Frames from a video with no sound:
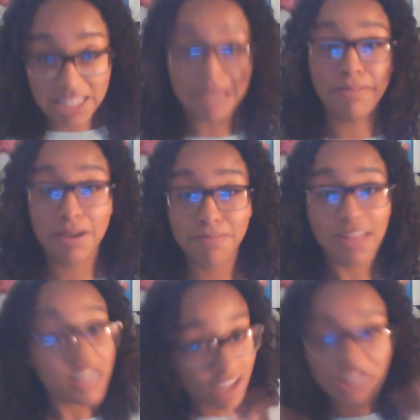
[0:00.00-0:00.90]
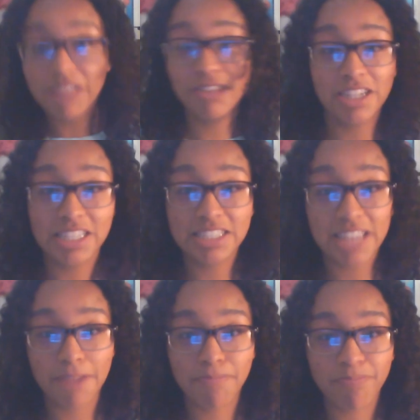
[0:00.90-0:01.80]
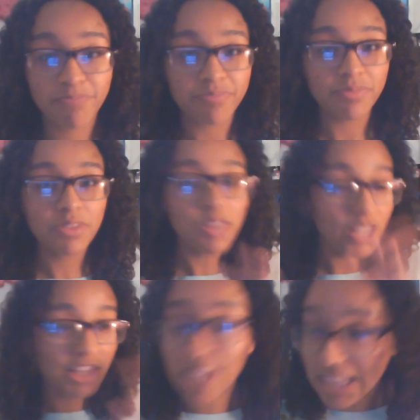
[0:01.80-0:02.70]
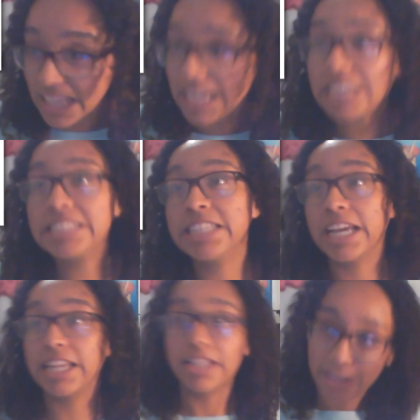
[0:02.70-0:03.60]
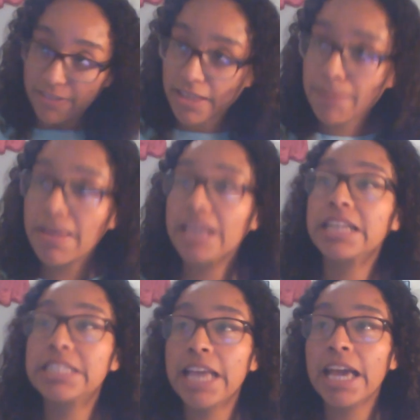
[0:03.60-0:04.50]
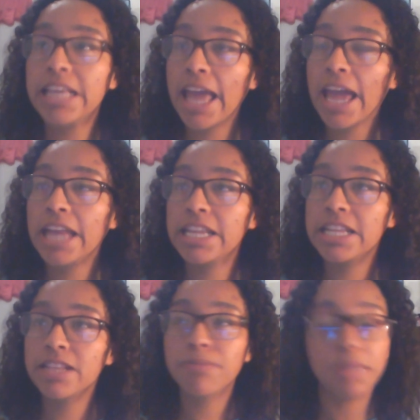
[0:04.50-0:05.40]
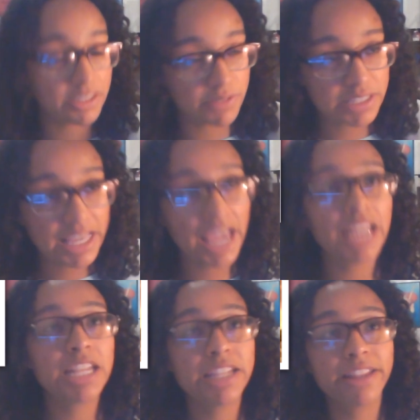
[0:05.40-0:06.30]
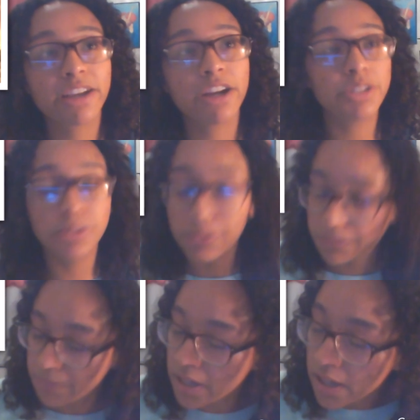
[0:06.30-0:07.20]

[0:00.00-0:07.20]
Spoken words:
team up. That's all I'm gonna say. Like I said, if they make Katang canon because it was canon in the cartoon,